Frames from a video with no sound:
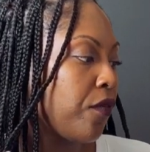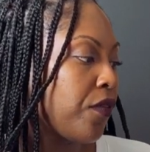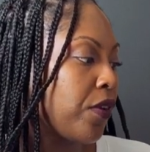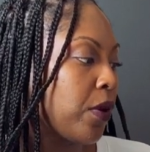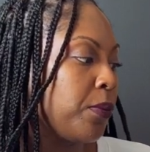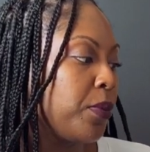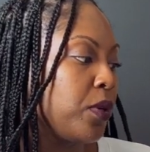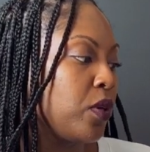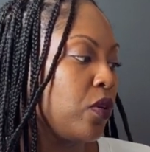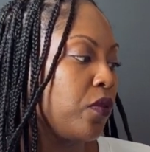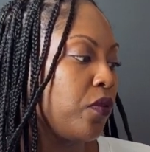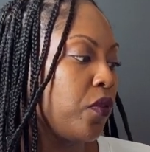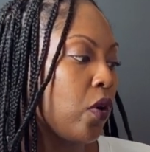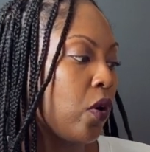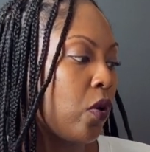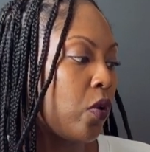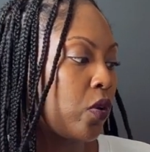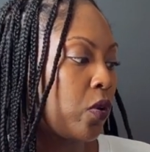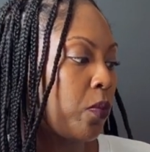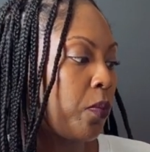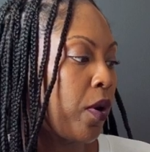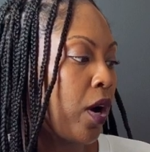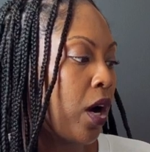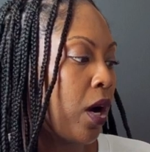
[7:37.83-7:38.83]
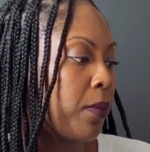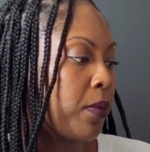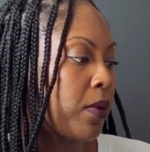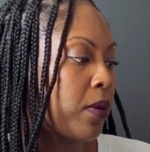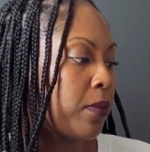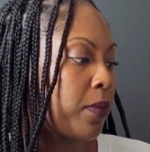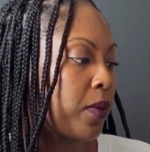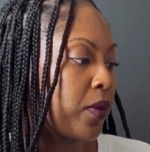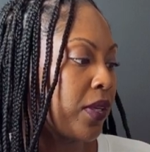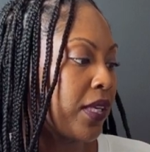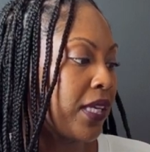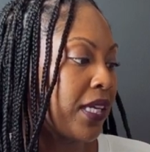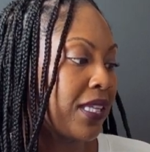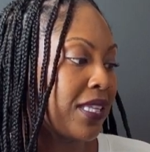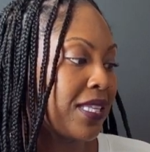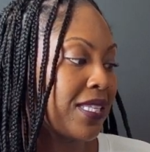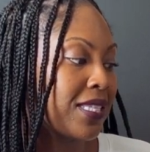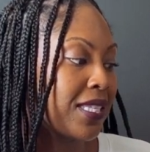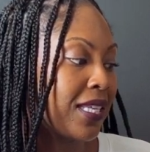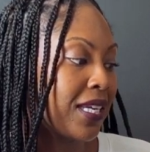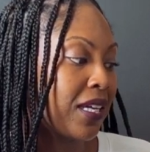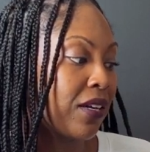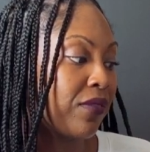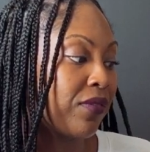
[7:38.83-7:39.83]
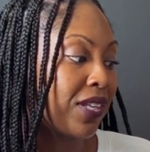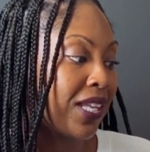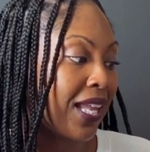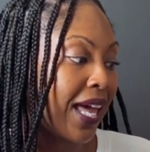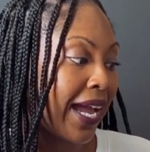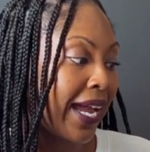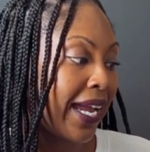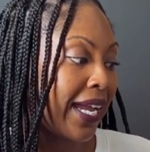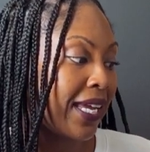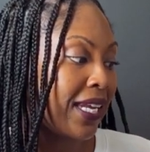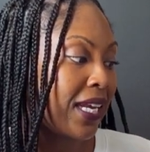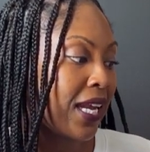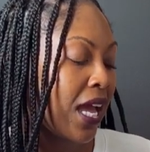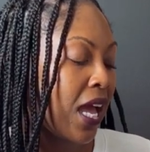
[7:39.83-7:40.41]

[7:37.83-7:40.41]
a beautiful old apartment building in the city of light.